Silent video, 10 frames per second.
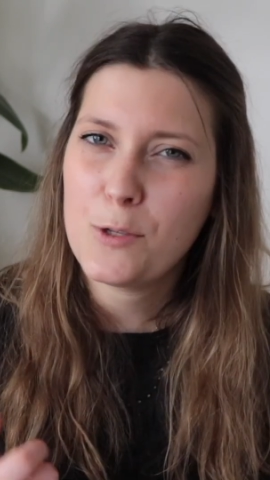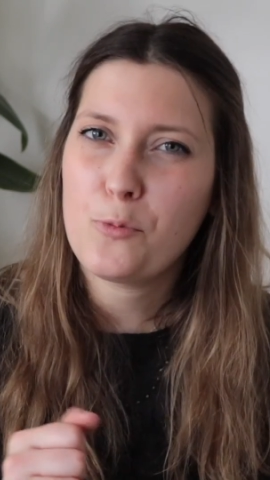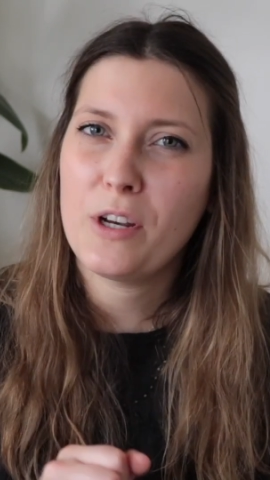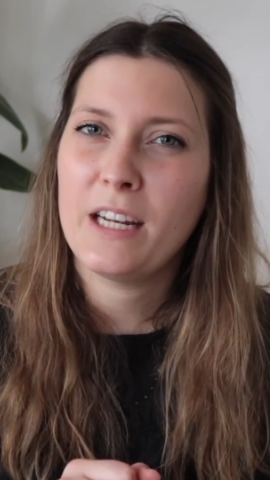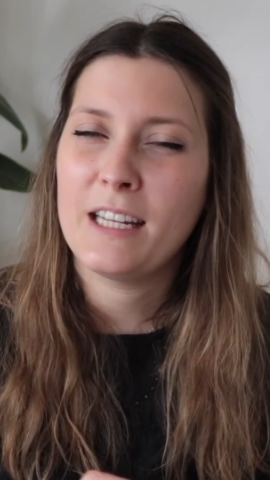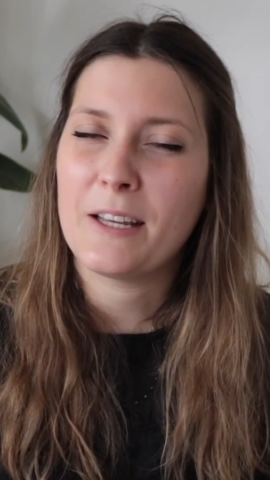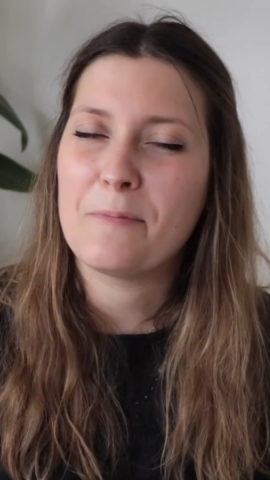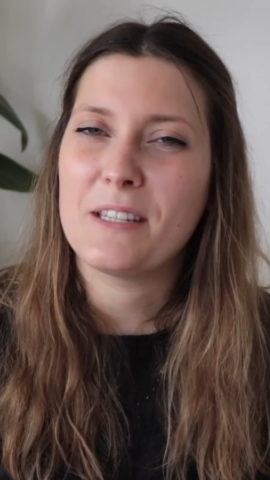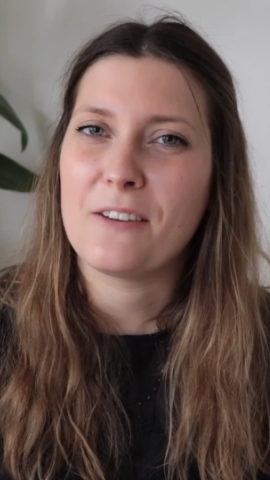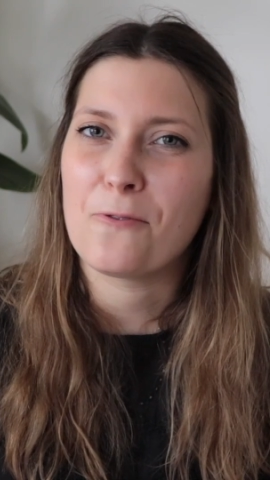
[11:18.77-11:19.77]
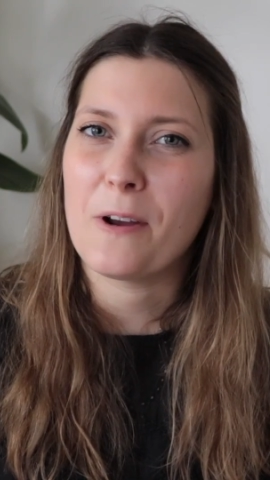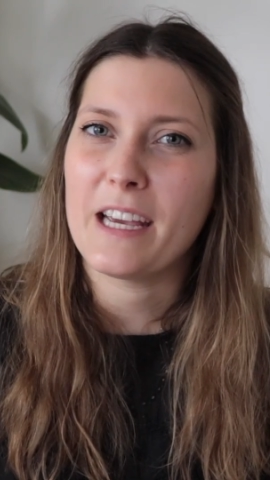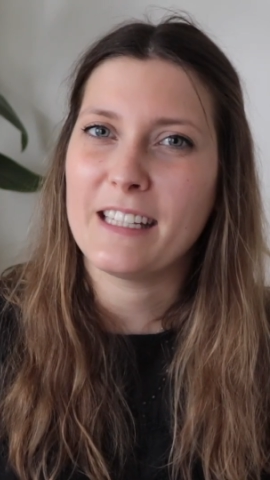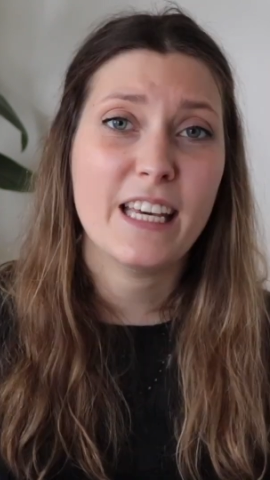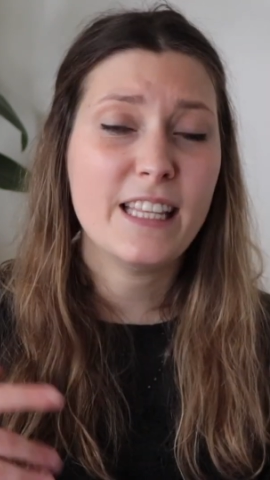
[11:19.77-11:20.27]
It's pretty tempting,
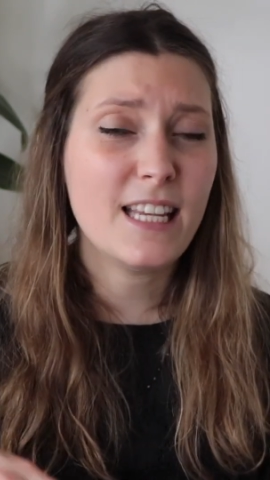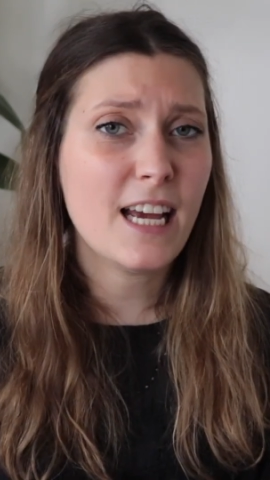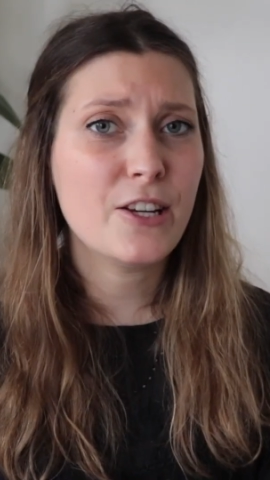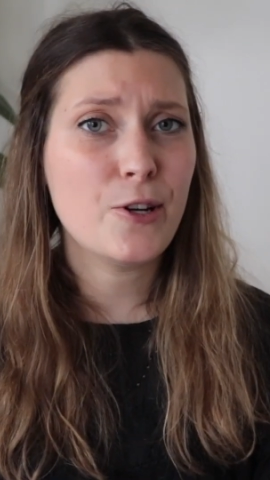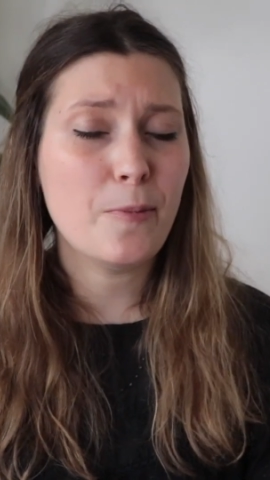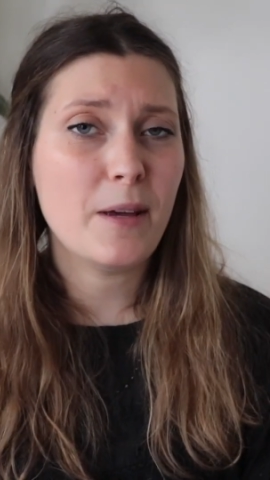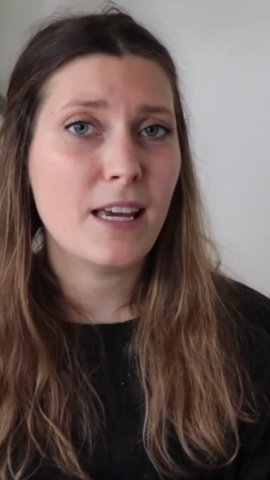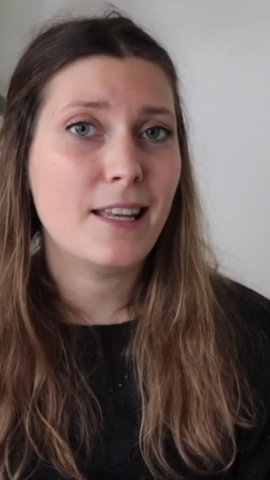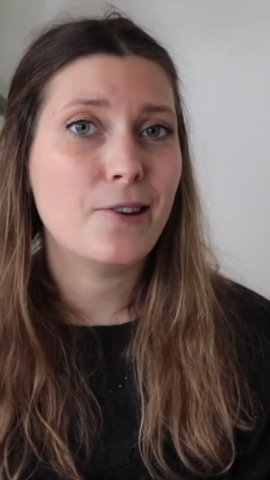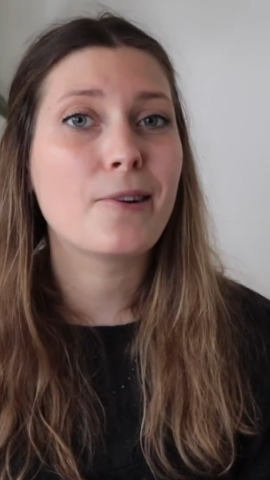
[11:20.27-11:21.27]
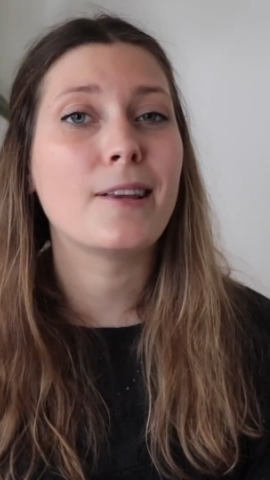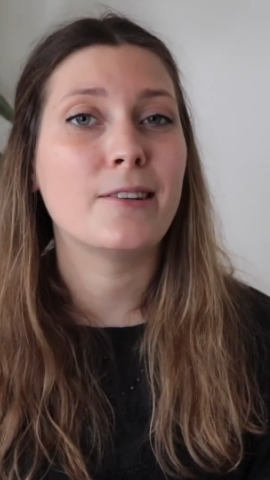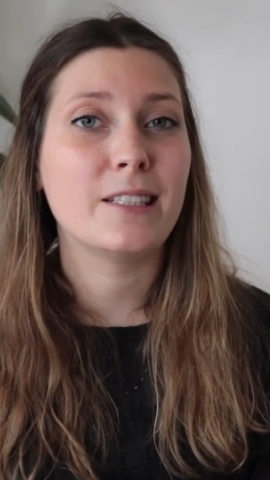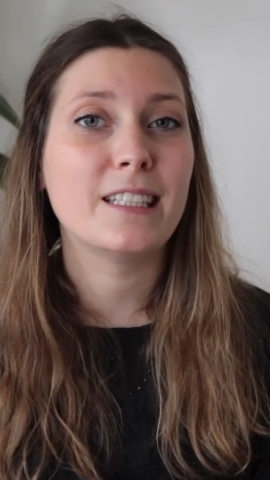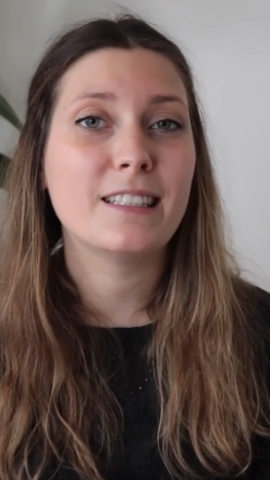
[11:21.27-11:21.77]
right? It's like shopping in your
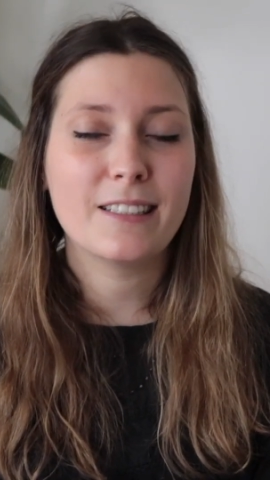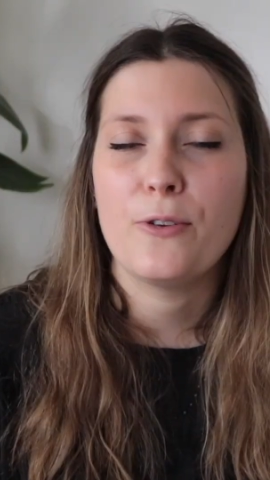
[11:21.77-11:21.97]
closet.